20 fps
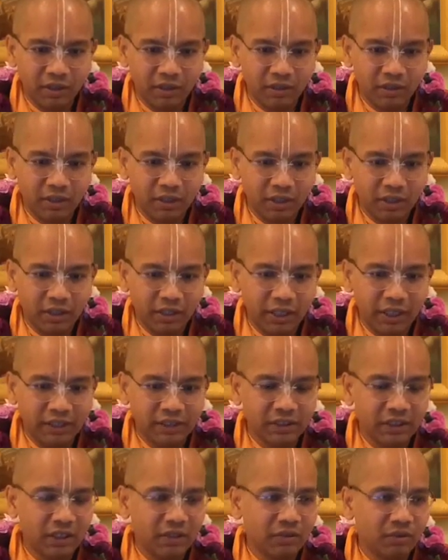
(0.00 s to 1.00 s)
the
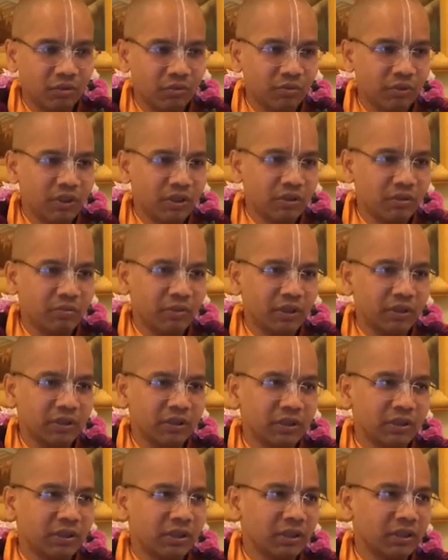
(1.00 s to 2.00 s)
extent to which
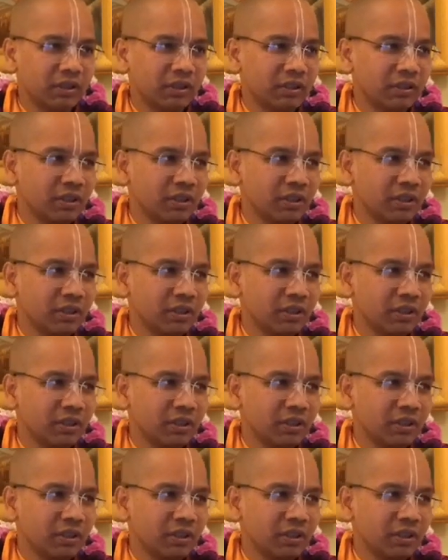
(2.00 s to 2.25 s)
Bhaktisiddhanta